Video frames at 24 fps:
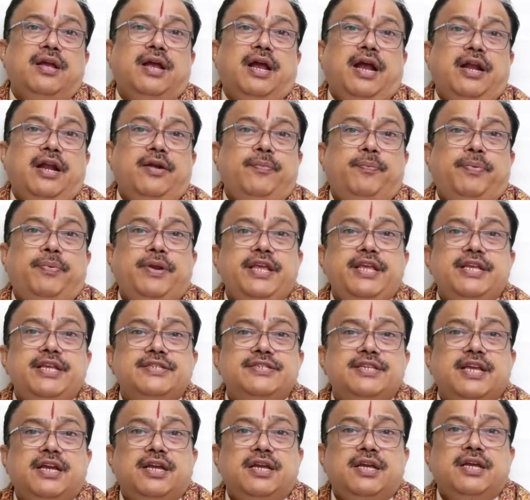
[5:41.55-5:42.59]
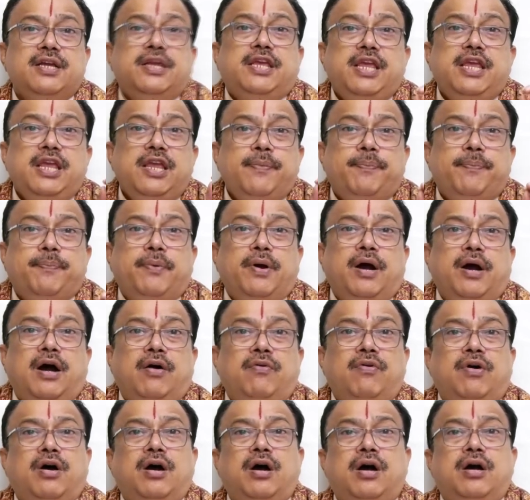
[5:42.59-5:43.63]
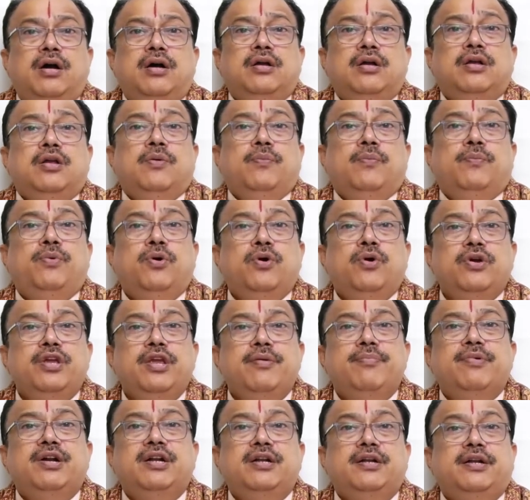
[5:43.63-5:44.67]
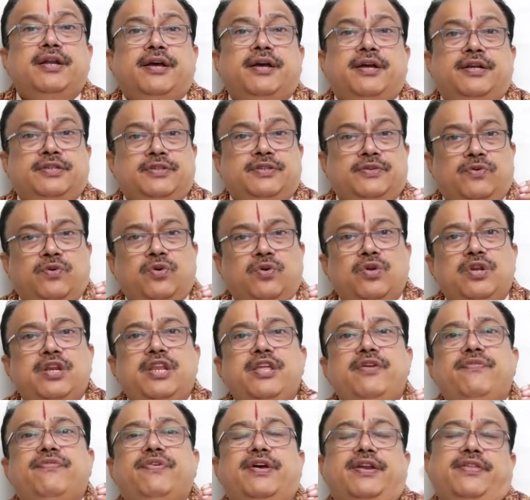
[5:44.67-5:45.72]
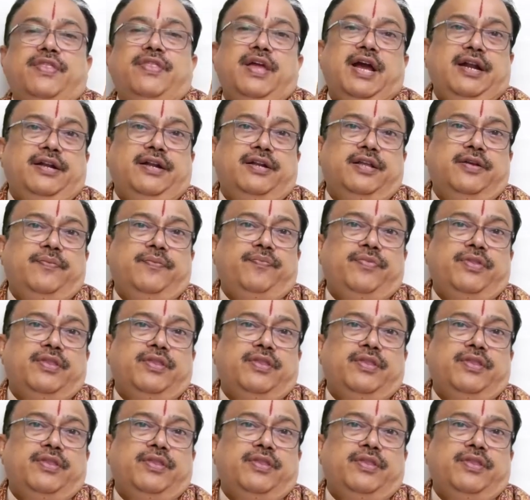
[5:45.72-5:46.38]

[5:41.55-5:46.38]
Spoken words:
and please keep our bhogi mantras only for that.